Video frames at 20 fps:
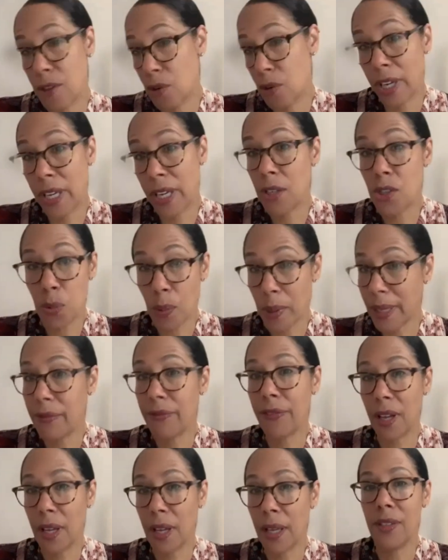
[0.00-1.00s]

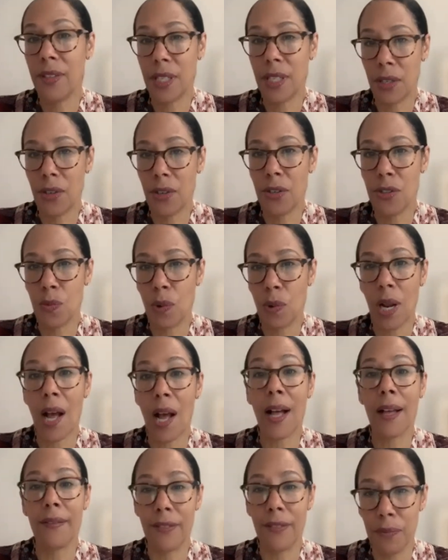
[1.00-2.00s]
25 years, what
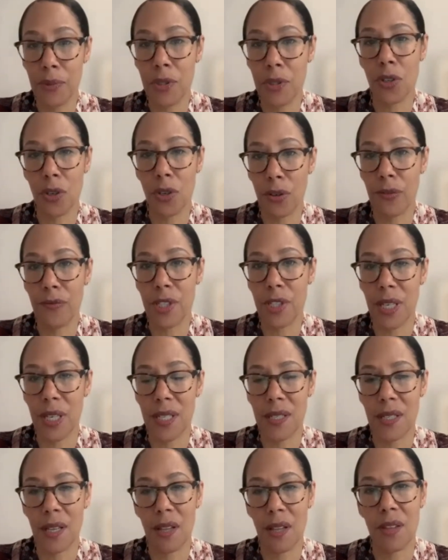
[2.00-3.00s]
I've observed
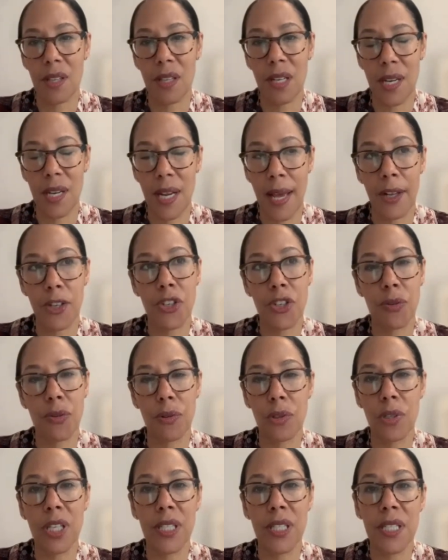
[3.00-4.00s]
is that the
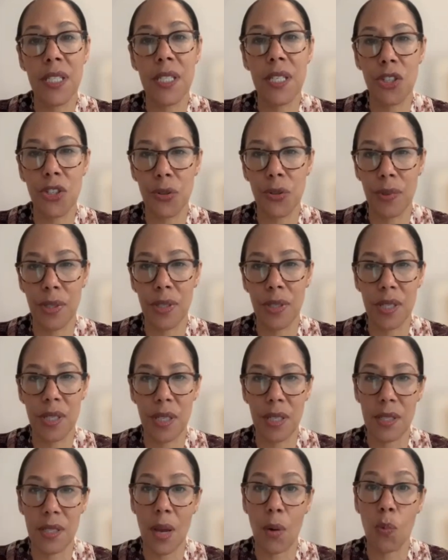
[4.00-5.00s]
natural
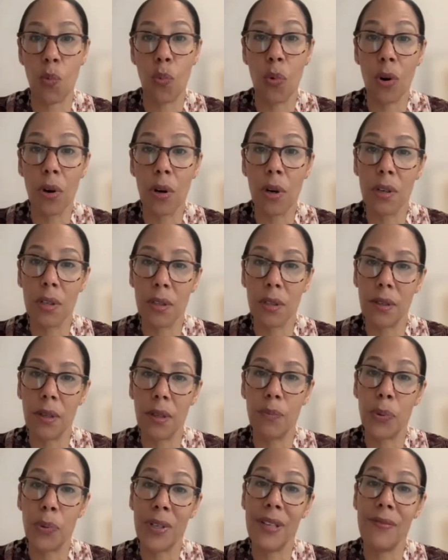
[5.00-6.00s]
constituencies that were
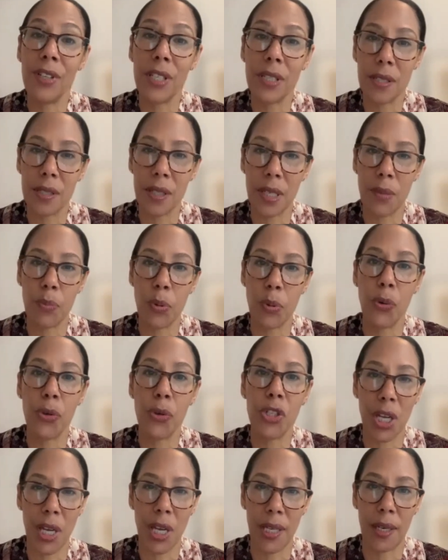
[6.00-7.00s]
previously
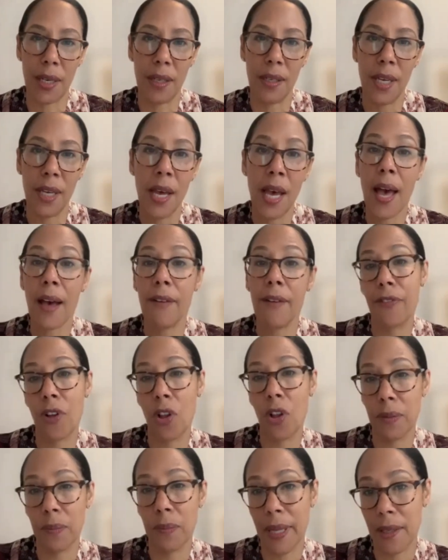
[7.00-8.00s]
pro-China have
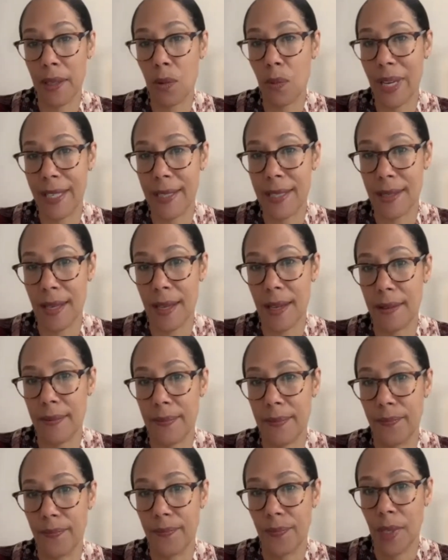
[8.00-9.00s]
fallen by the
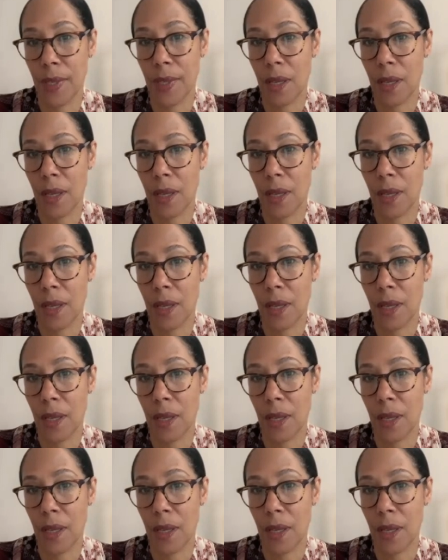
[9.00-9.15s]
wayside.